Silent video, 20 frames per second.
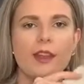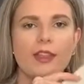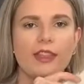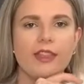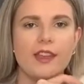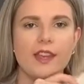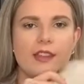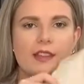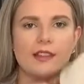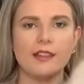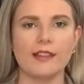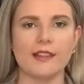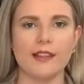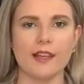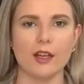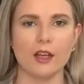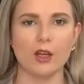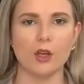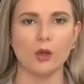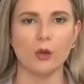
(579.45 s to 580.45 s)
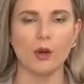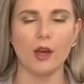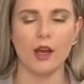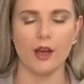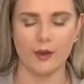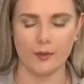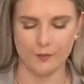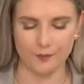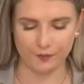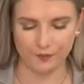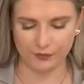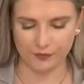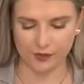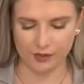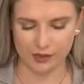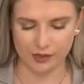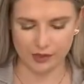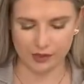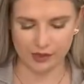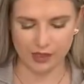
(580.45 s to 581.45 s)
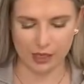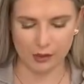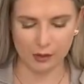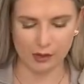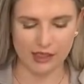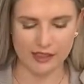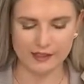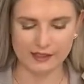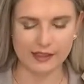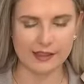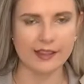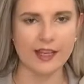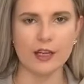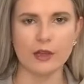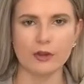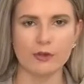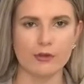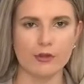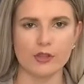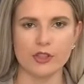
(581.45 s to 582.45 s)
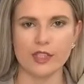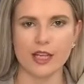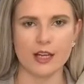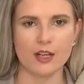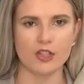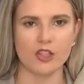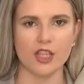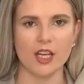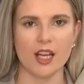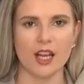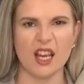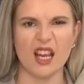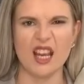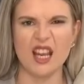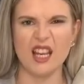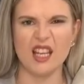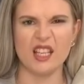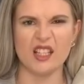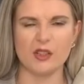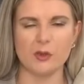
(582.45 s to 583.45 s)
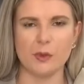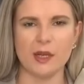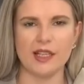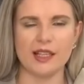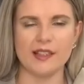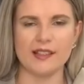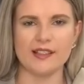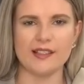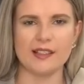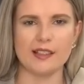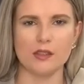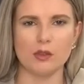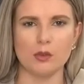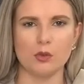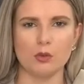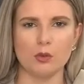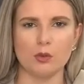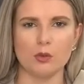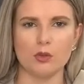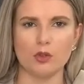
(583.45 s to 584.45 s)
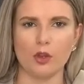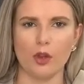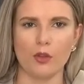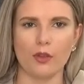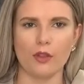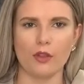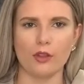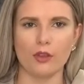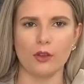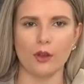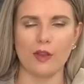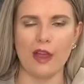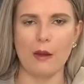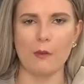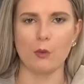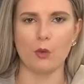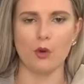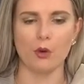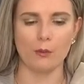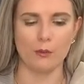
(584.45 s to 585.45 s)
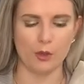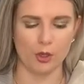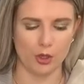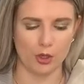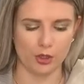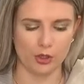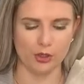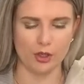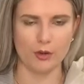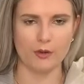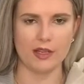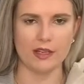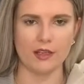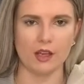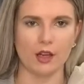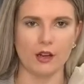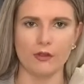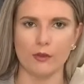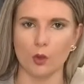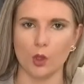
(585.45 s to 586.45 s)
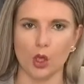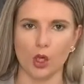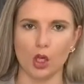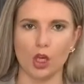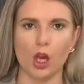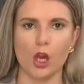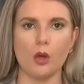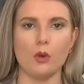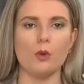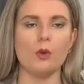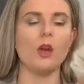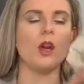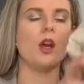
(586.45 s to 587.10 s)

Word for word: thin still, um, they'll easily take you through to next year into when it's still not, not that warm, but you don't need like a full on coat.